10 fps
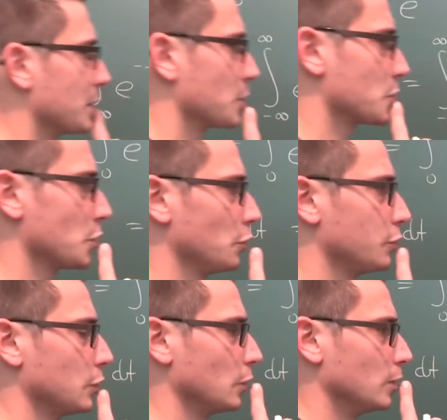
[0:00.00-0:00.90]
need to solve
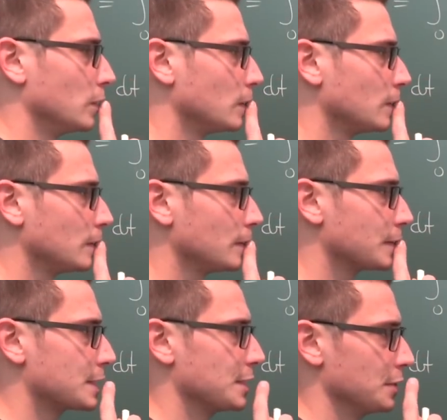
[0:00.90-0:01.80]
for
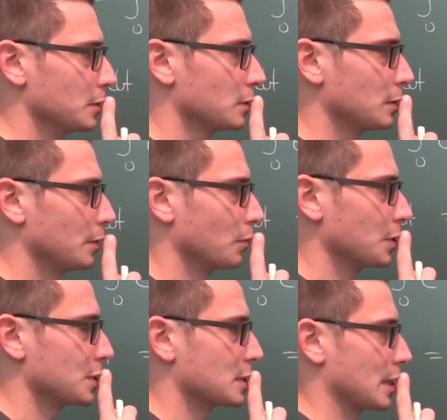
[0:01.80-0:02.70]
t,
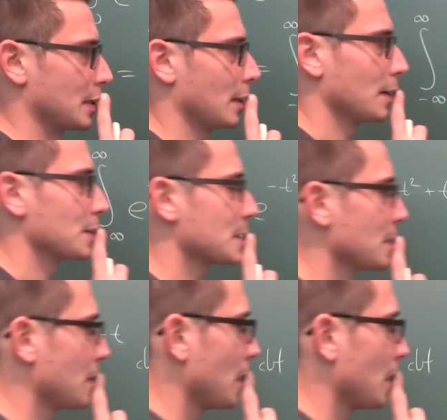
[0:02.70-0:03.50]
which is not nice.